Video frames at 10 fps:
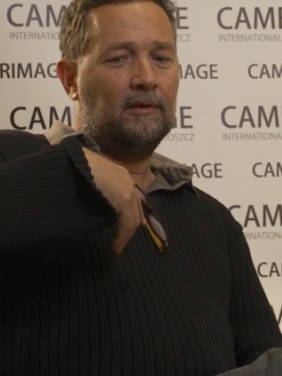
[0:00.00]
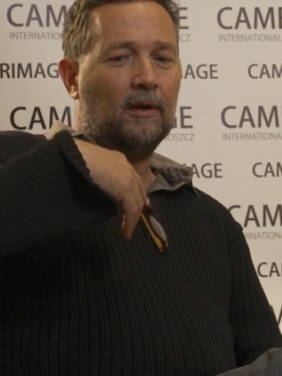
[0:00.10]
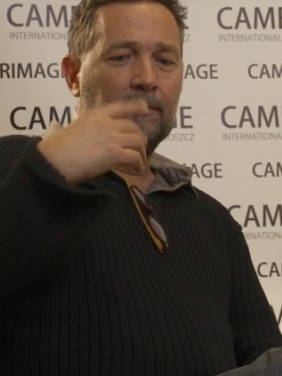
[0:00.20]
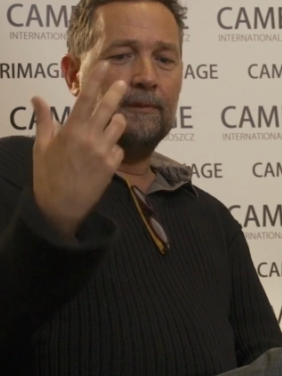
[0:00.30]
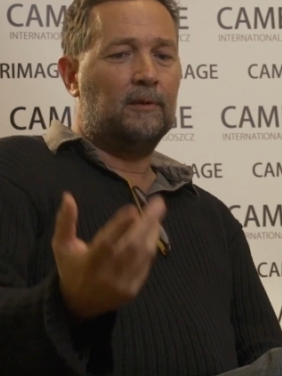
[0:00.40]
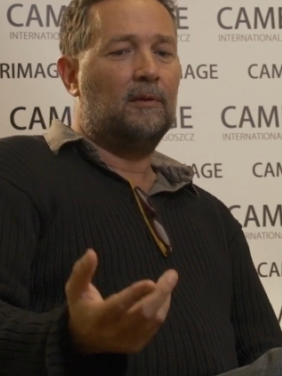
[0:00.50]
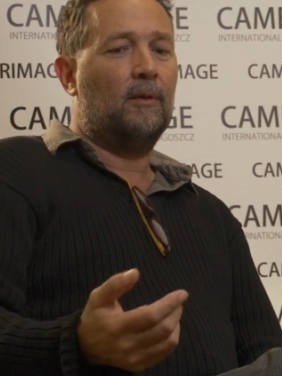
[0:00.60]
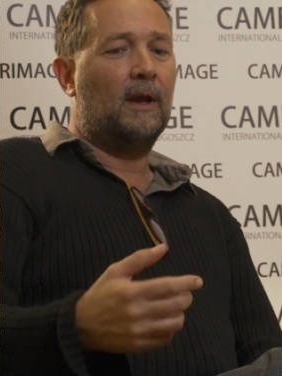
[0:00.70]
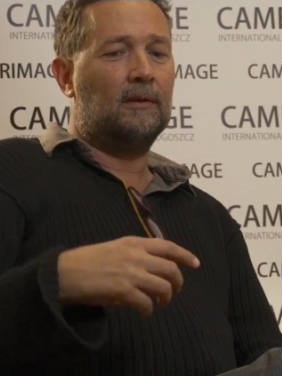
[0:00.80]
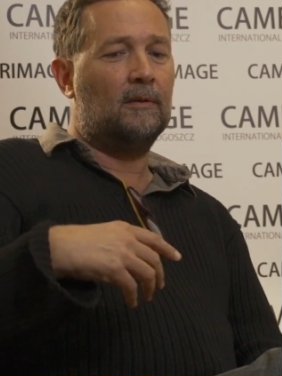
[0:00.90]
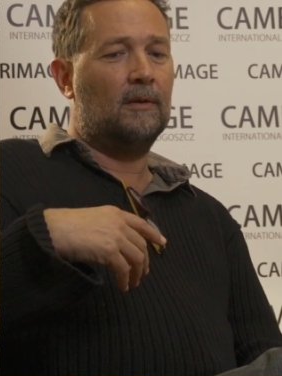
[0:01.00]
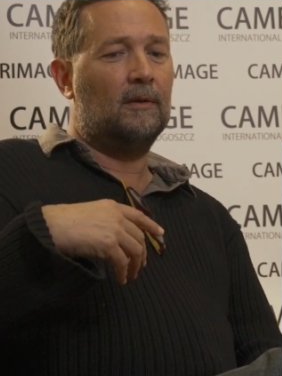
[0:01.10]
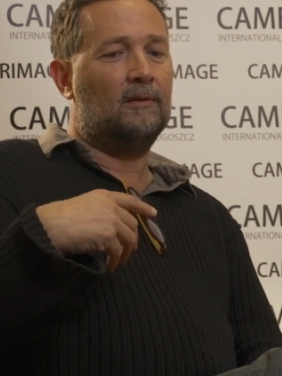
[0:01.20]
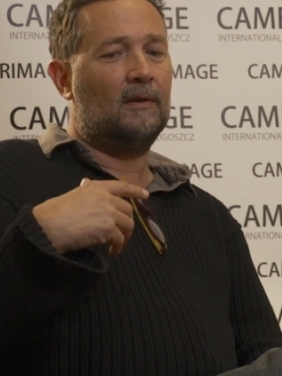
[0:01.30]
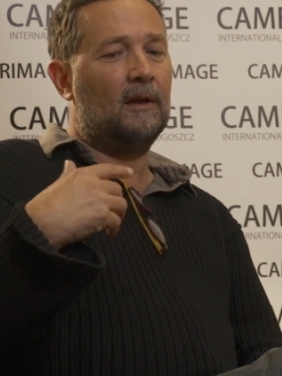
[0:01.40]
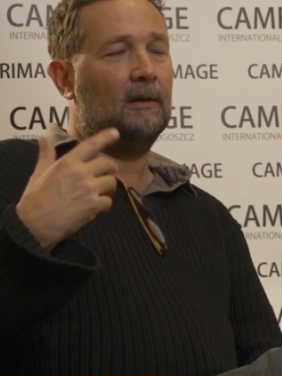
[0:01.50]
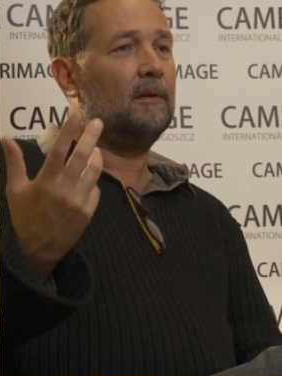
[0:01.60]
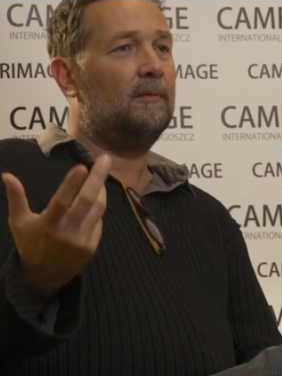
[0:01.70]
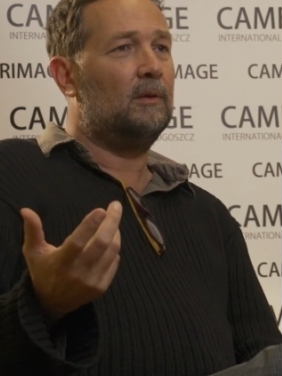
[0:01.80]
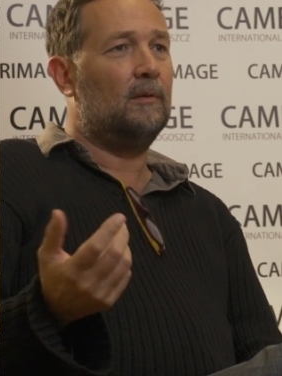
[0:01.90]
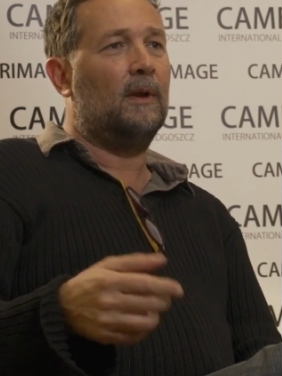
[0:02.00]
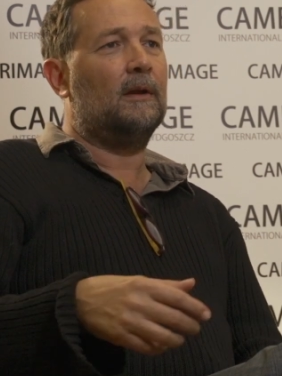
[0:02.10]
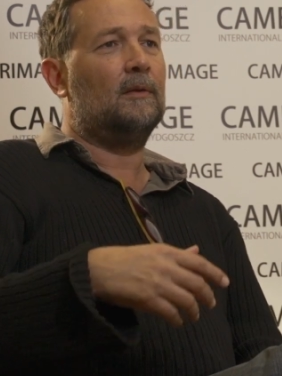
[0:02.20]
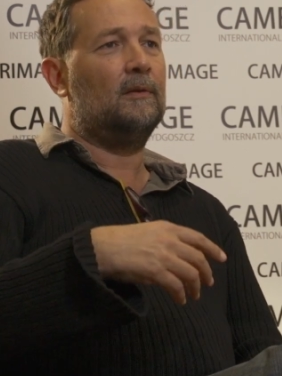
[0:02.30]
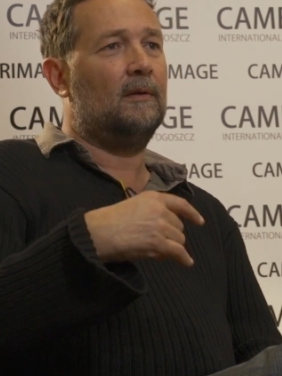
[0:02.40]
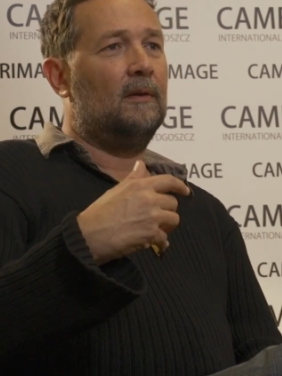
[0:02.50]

also for directors. I interview directors.